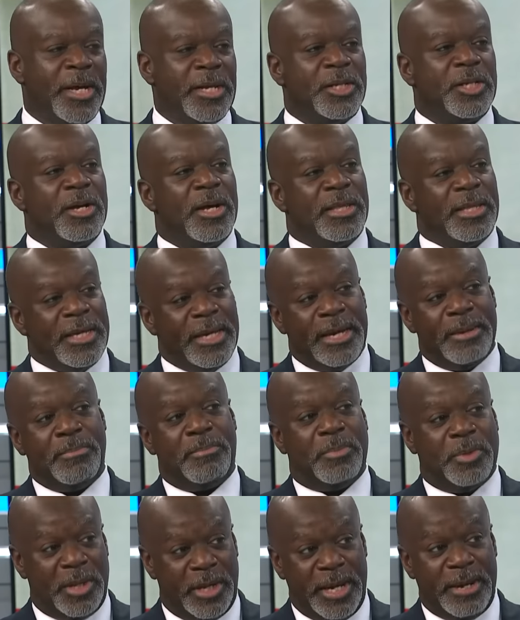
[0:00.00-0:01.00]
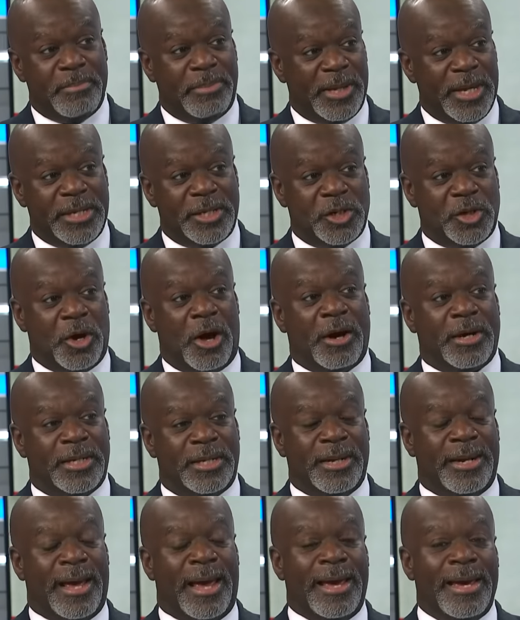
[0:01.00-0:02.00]
Now, based on the in-place
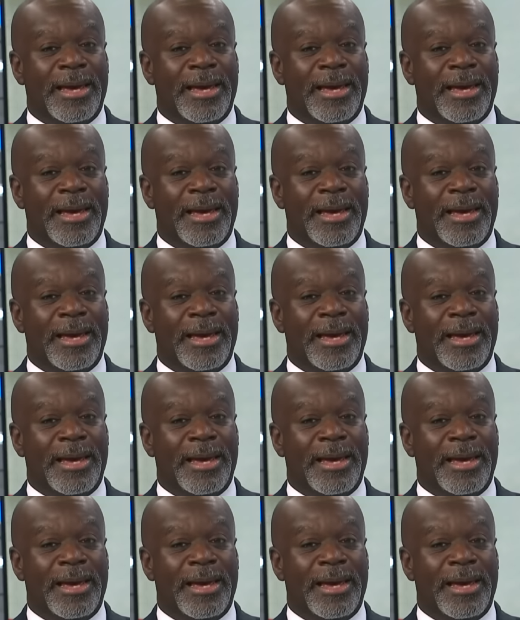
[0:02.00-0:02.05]
stock